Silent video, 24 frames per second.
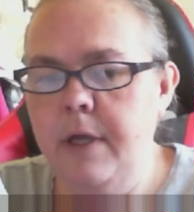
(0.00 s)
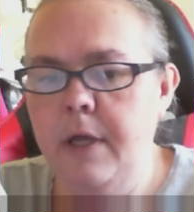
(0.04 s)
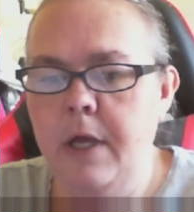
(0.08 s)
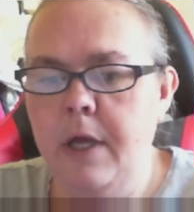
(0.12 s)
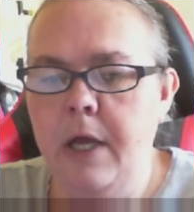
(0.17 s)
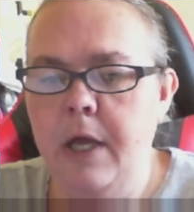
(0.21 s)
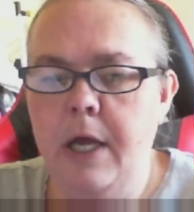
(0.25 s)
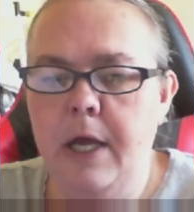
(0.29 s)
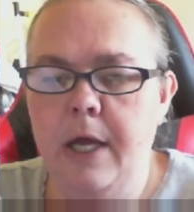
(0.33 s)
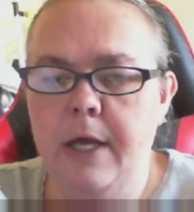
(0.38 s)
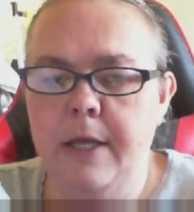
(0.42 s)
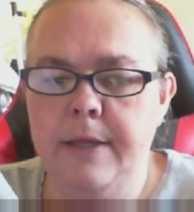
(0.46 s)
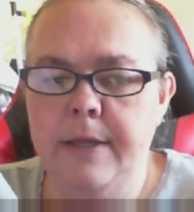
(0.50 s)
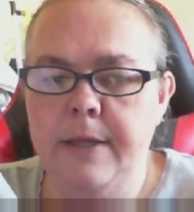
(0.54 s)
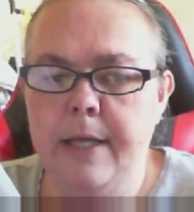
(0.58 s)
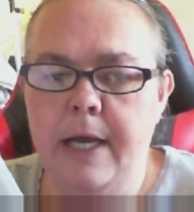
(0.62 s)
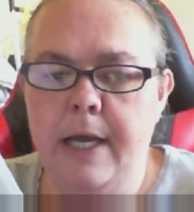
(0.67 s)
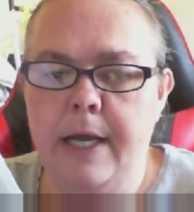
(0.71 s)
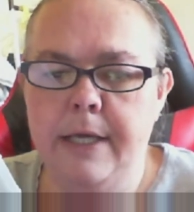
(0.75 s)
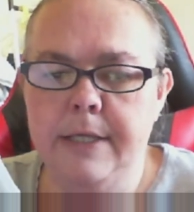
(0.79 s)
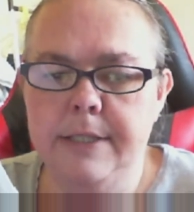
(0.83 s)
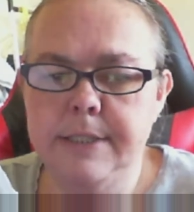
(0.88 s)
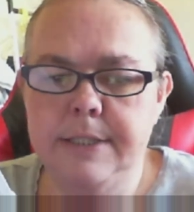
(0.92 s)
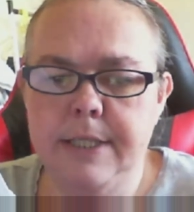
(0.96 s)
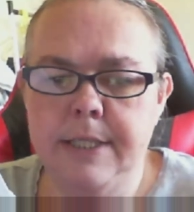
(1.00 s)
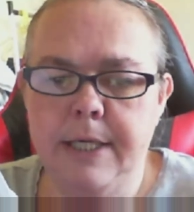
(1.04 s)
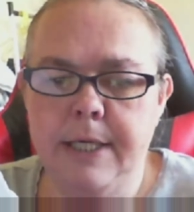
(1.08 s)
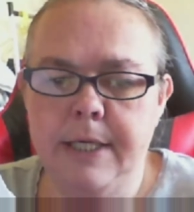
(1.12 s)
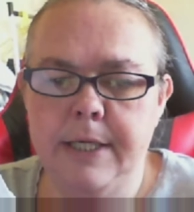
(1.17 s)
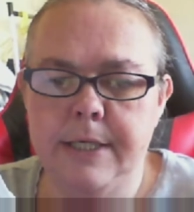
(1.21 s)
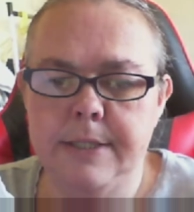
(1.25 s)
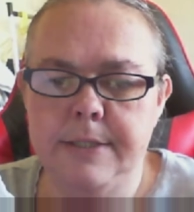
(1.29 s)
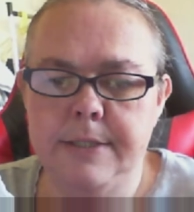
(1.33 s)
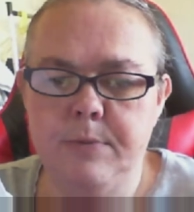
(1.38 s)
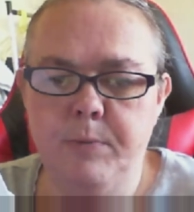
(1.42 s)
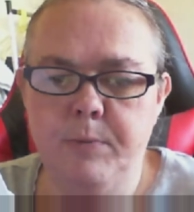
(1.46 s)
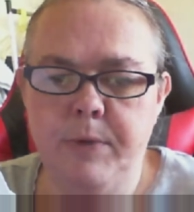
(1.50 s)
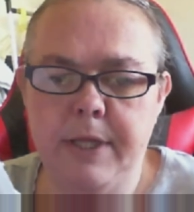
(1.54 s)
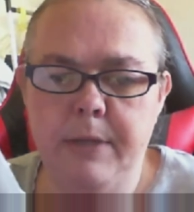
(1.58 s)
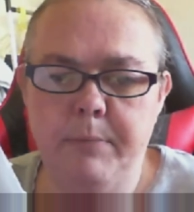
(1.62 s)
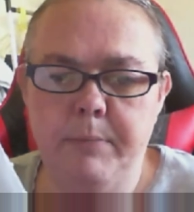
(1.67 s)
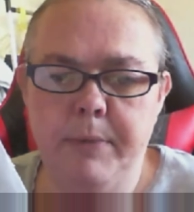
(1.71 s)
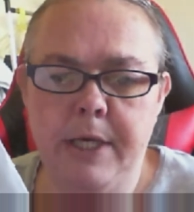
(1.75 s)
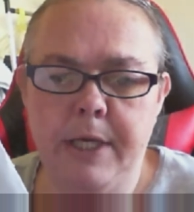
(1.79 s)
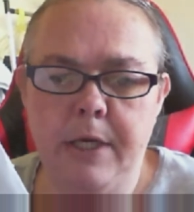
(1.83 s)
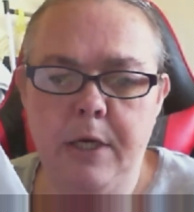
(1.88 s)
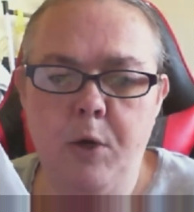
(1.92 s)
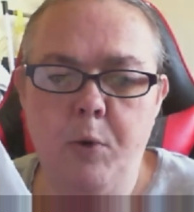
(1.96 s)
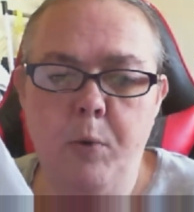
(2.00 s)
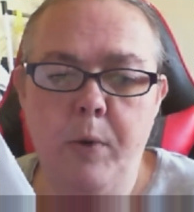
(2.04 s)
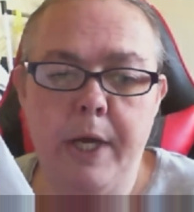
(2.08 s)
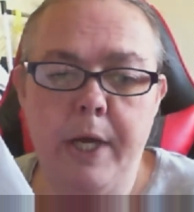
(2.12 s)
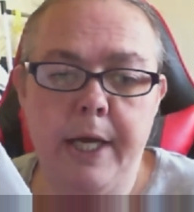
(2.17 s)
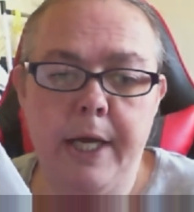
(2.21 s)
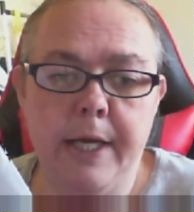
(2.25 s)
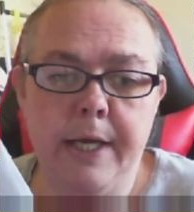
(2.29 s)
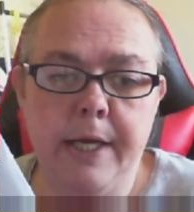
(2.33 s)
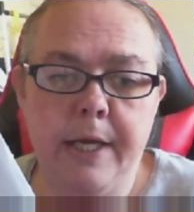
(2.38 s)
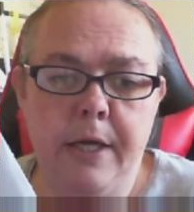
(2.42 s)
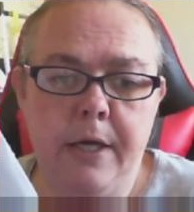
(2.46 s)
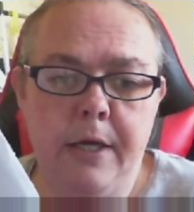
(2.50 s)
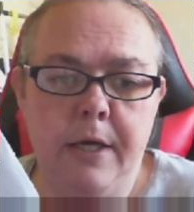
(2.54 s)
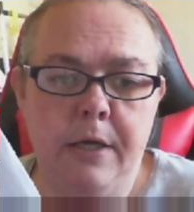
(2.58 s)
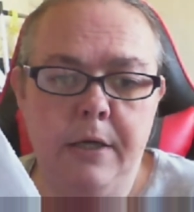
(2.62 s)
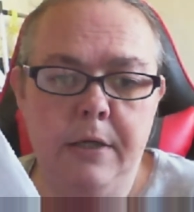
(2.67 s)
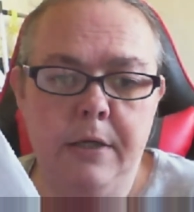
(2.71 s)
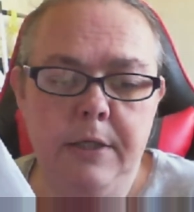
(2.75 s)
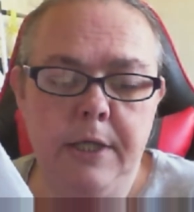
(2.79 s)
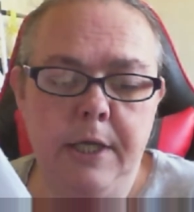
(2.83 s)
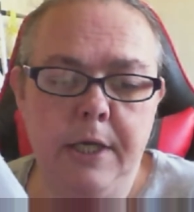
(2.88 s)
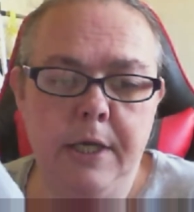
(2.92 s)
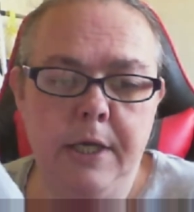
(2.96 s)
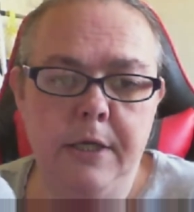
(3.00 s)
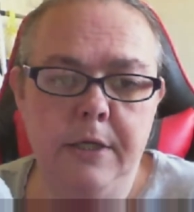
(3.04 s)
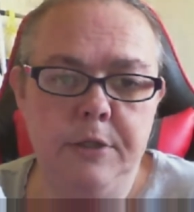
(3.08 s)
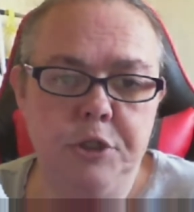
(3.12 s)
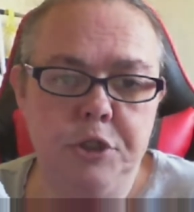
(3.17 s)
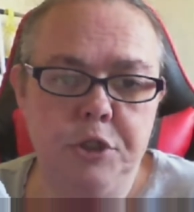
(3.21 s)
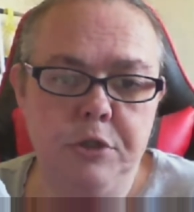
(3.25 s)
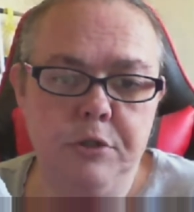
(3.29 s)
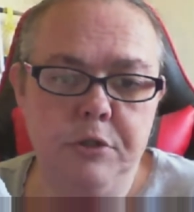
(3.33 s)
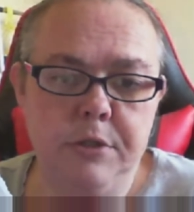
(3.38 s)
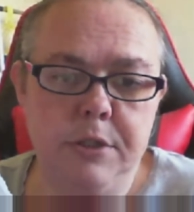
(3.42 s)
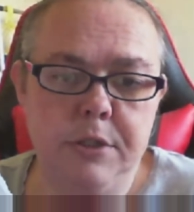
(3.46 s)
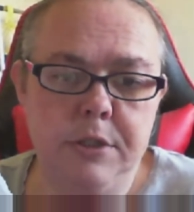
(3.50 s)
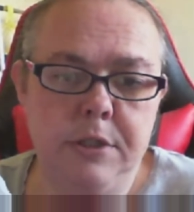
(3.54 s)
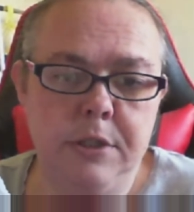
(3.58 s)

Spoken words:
And that is, with it being a Quaker, you can just